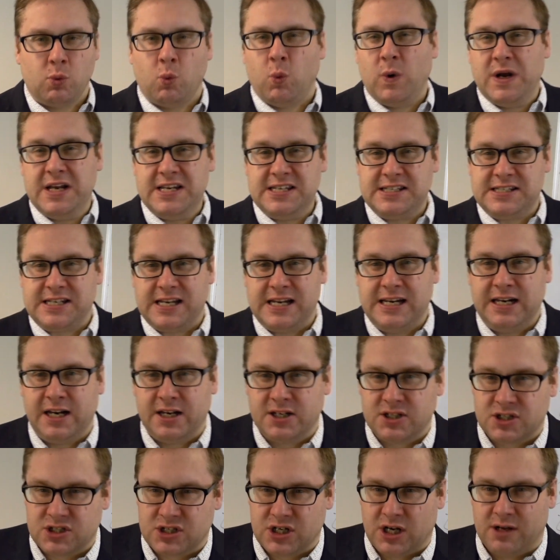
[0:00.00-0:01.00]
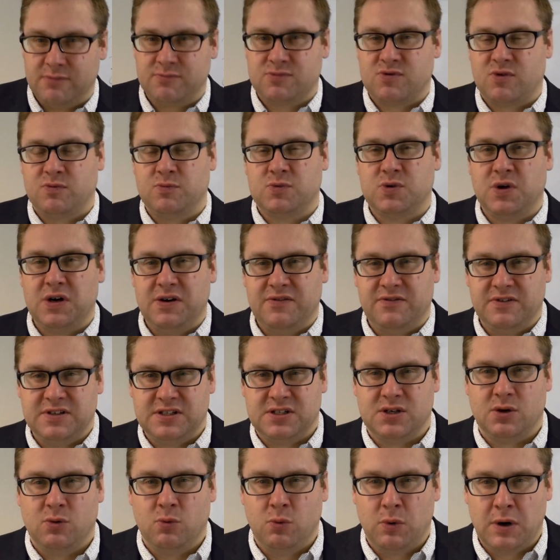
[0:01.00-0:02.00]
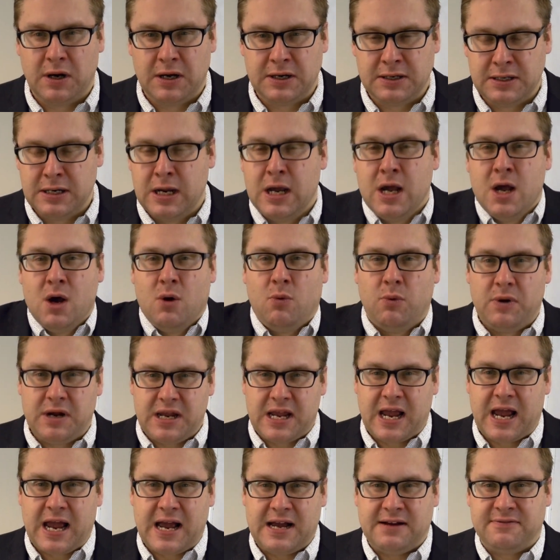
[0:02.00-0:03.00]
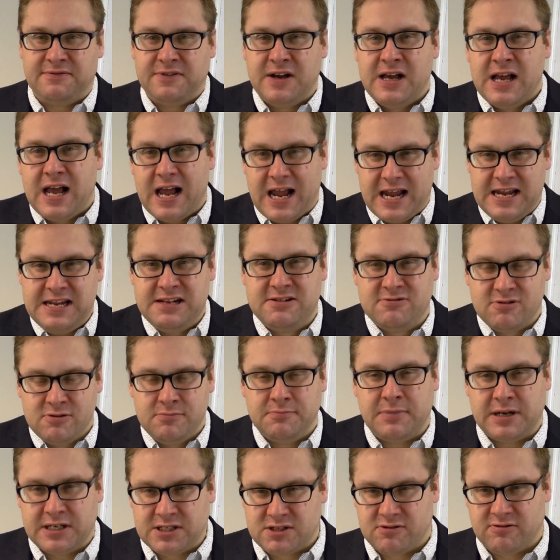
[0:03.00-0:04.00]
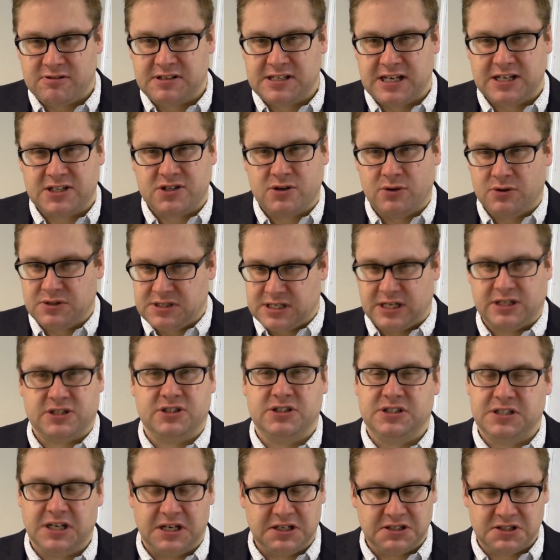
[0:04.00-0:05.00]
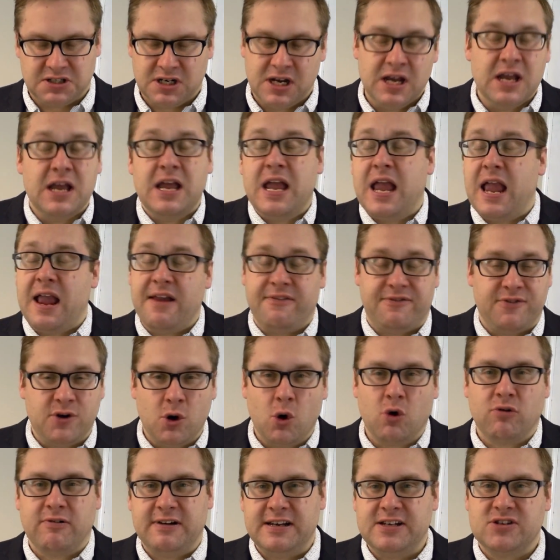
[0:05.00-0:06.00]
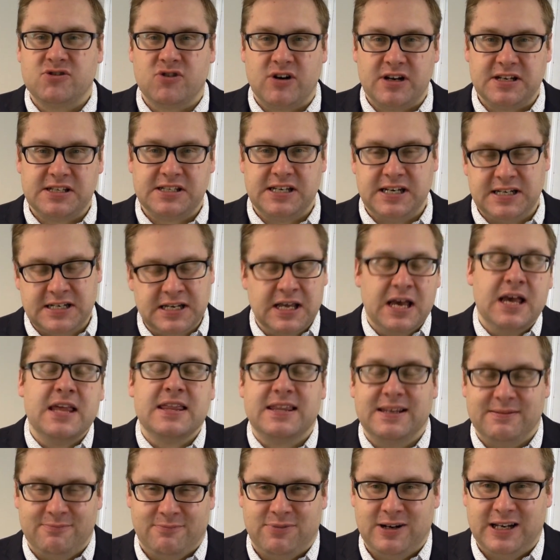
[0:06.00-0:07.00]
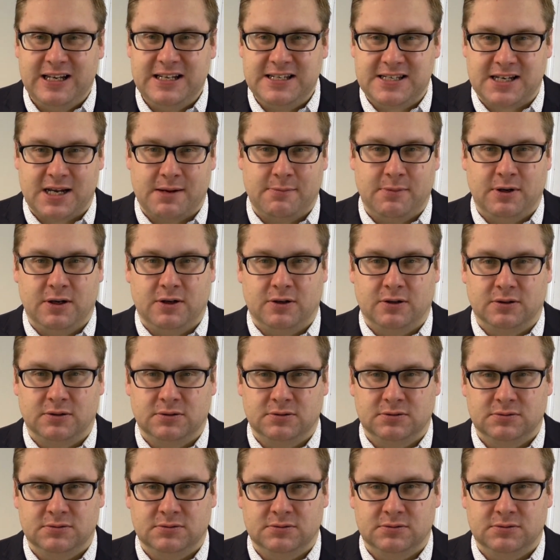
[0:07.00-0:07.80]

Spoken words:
Wednesday lunchtimes from 12 until 1, we have a group mentoring session on such and such. If you're interested, then please come along.